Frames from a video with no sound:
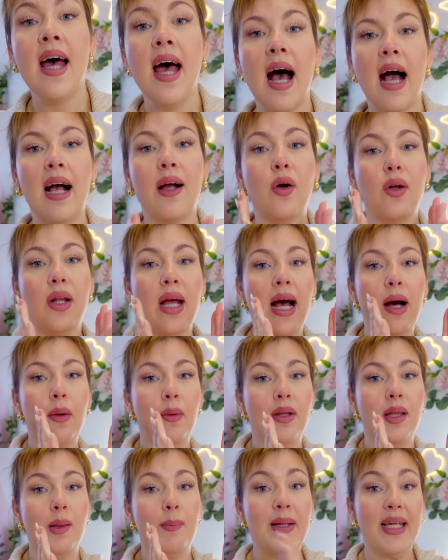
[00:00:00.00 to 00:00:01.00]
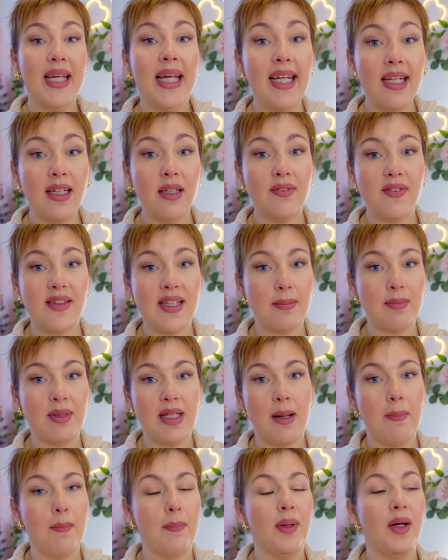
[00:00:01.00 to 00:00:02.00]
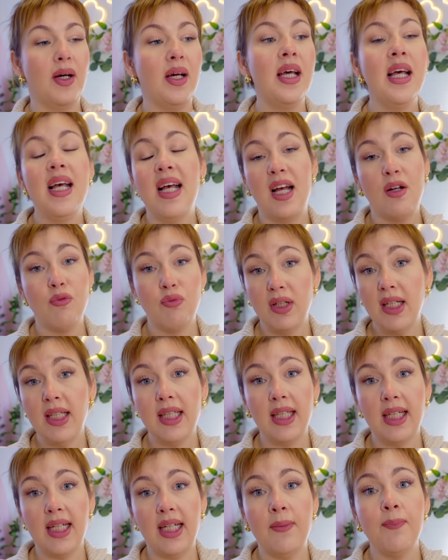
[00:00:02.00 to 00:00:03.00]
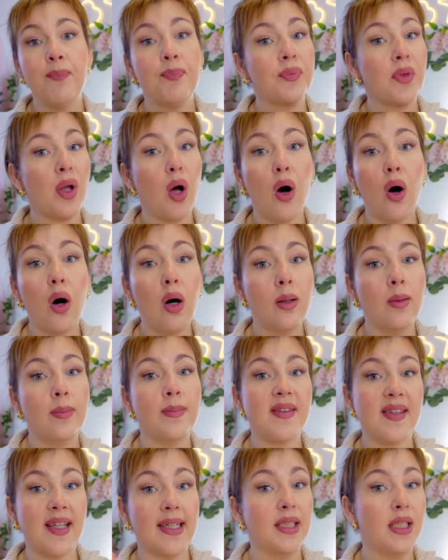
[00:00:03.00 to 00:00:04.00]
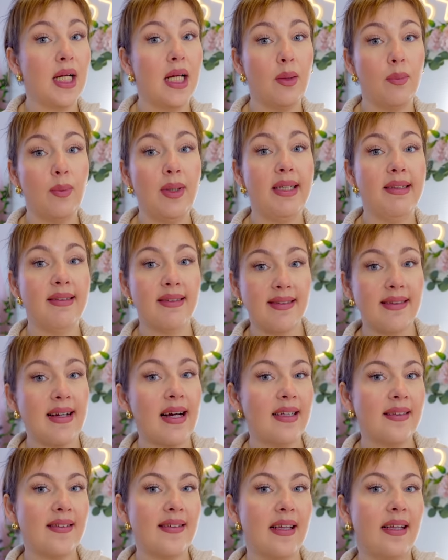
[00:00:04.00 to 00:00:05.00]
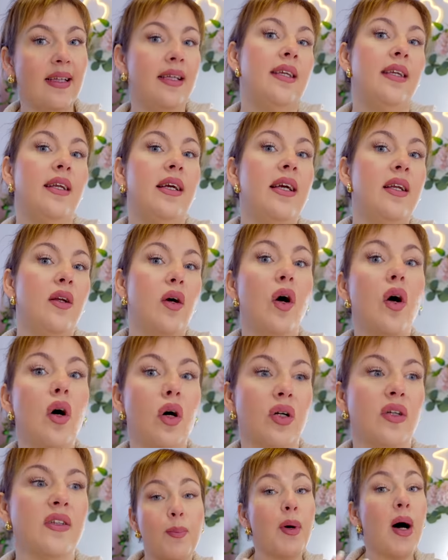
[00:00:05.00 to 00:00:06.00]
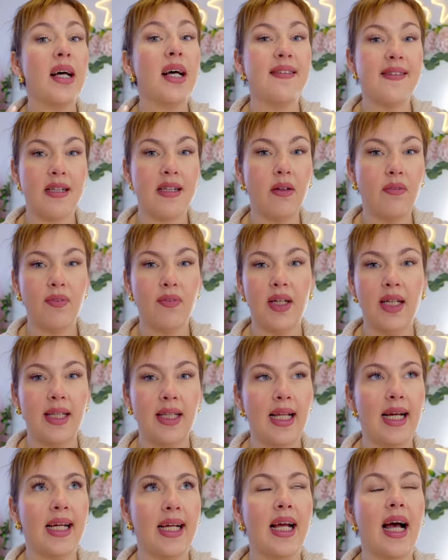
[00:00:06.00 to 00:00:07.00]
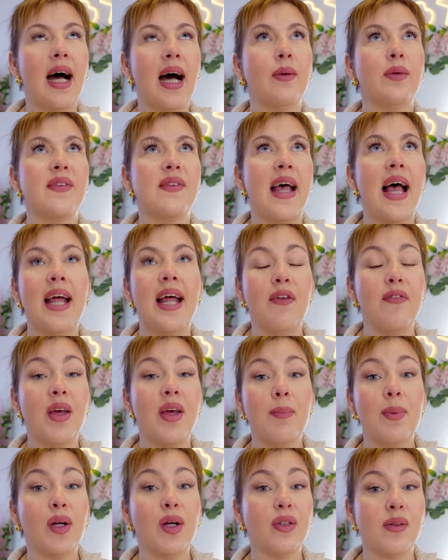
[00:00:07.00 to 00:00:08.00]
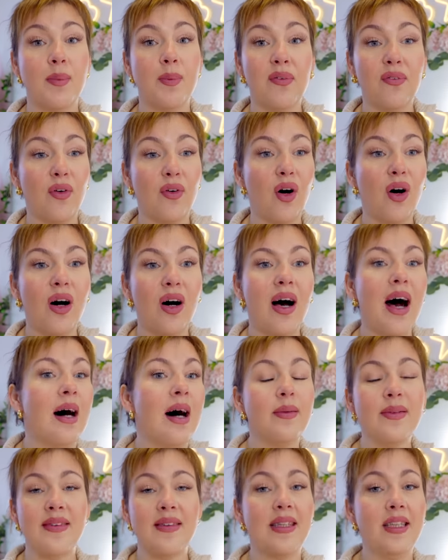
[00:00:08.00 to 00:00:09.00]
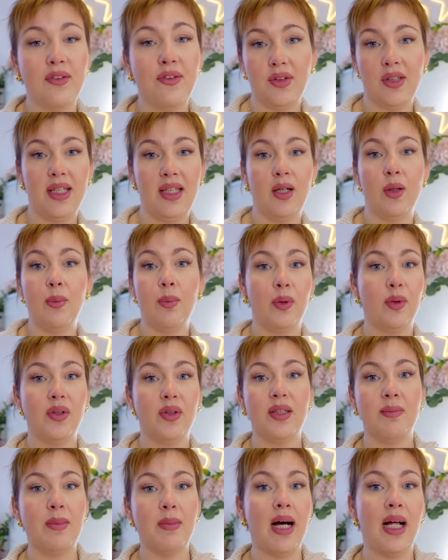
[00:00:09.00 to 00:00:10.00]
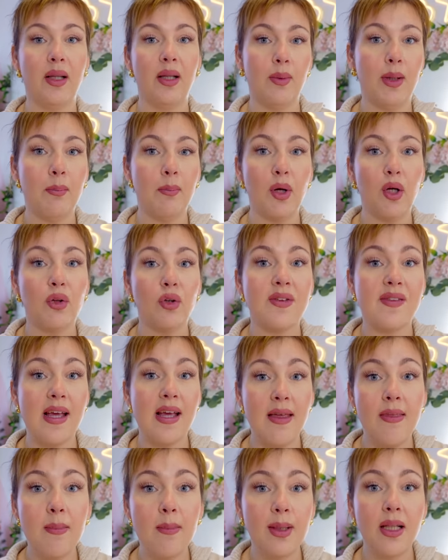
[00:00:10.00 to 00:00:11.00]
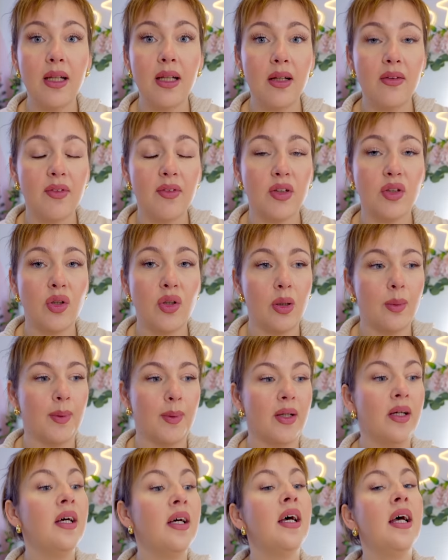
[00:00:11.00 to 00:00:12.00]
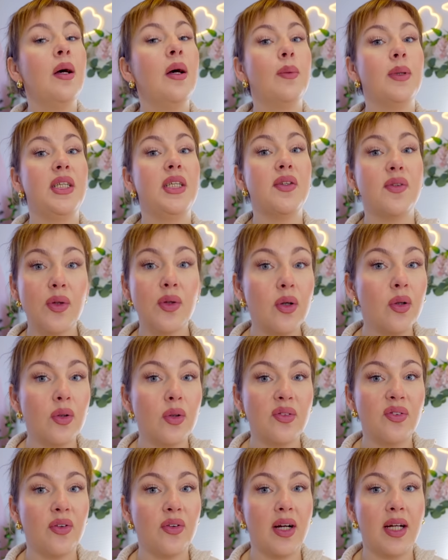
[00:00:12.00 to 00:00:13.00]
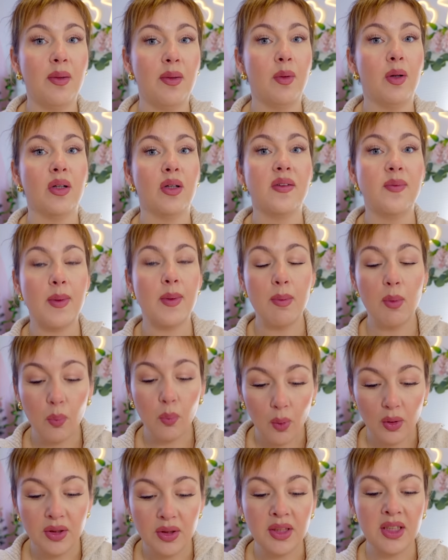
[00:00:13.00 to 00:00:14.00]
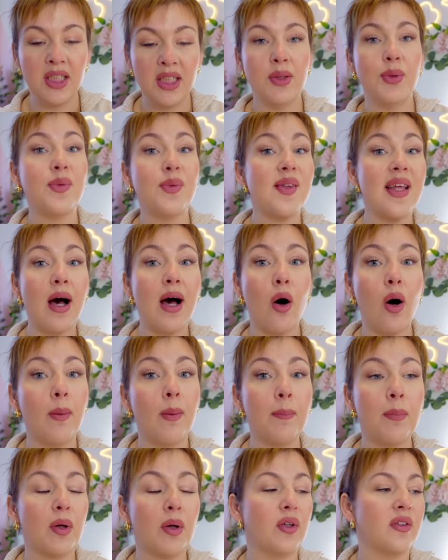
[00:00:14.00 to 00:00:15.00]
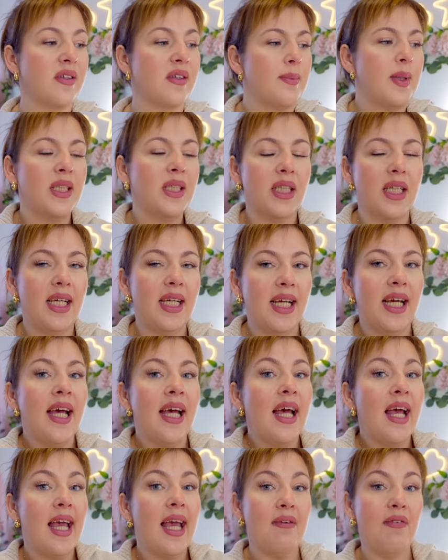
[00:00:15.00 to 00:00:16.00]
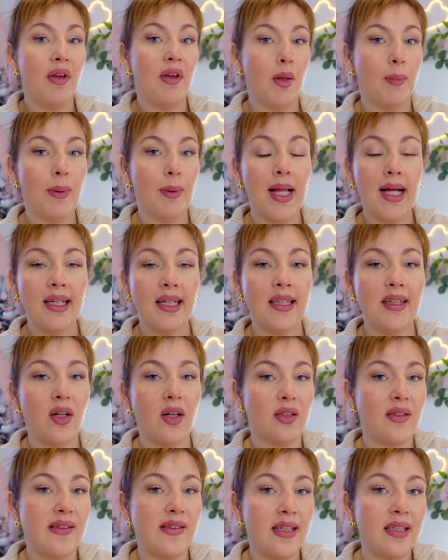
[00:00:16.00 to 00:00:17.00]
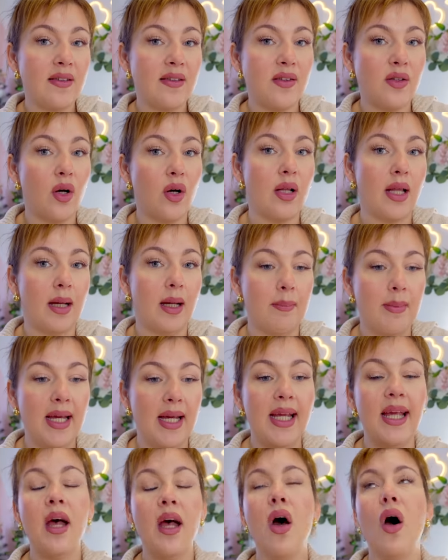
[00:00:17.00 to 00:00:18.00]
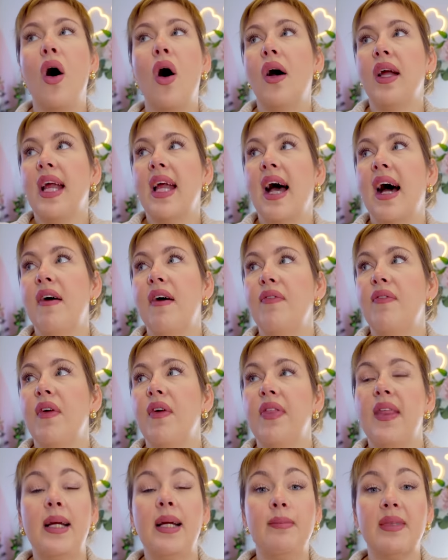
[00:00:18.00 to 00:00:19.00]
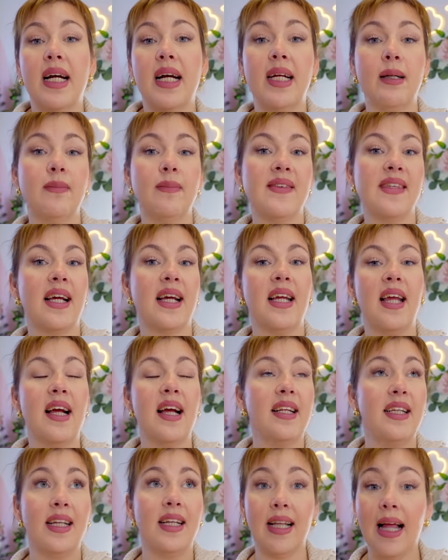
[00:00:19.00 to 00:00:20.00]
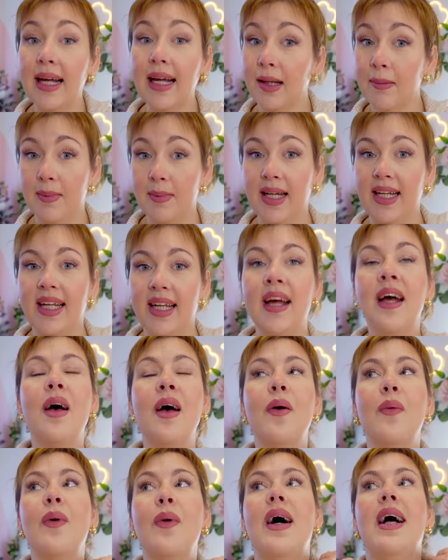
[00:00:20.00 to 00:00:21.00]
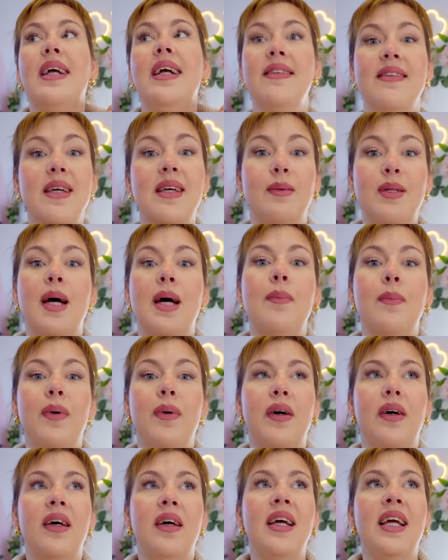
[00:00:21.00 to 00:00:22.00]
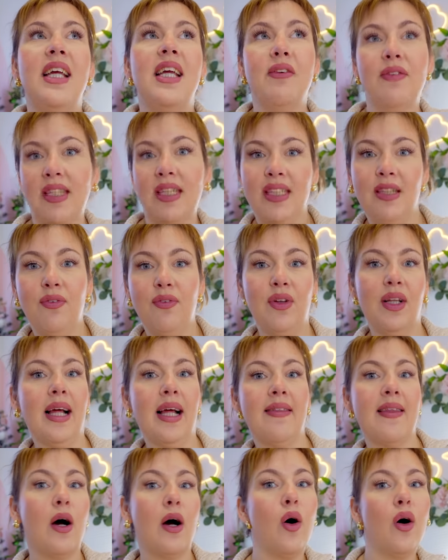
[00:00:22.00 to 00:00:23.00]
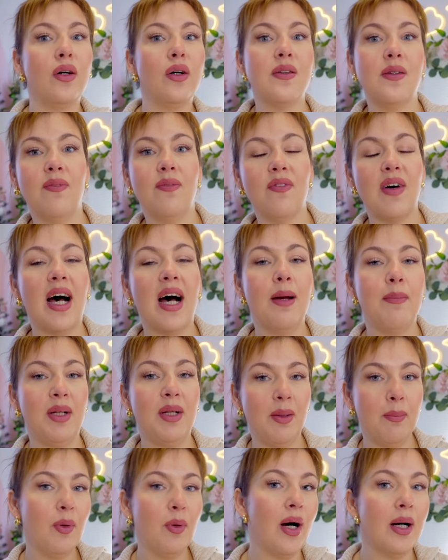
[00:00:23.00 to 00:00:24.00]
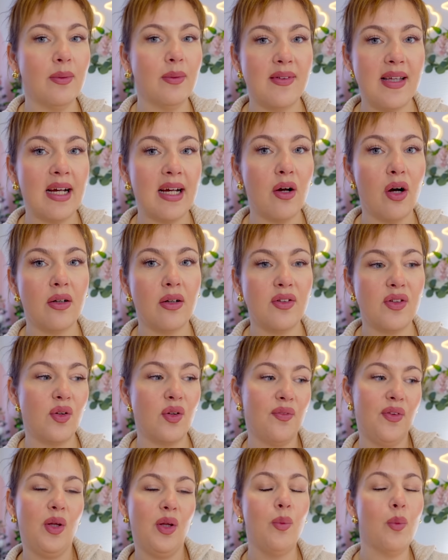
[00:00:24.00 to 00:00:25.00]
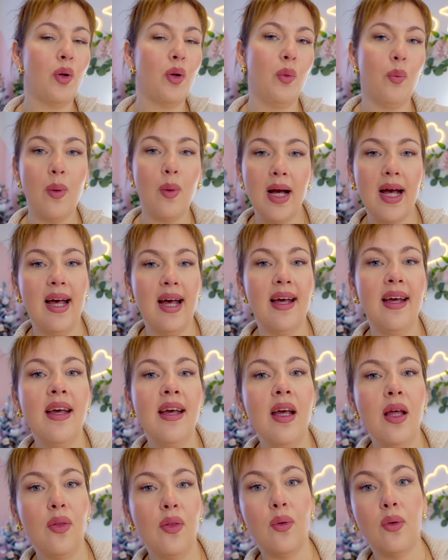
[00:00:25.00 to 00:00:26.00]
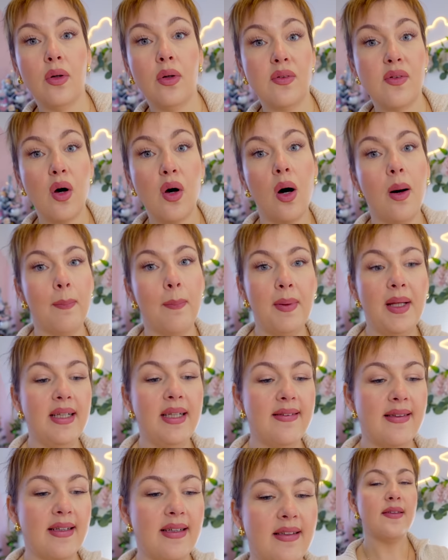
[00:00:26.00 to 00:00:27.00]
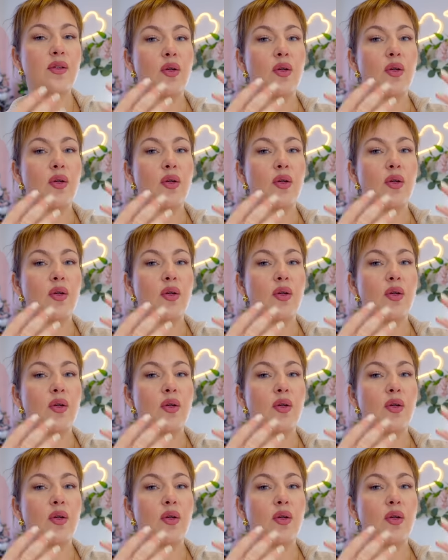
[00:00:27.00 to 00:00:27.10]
I got it out in the beginning of September, and really autumn slash Halloween starts selling in August, but I still feel like I was ahead of it, because before I was literally uploading my Halloween products in the middle of October, which is no good for anyone, because people want to use their autumn products, especially if you're a planner or a sticker store like me, or you have themed items that, and you're like me, where in September you're ready for like that autumn vibe and you put out decor and stuff and you want to wear those autumn pieces.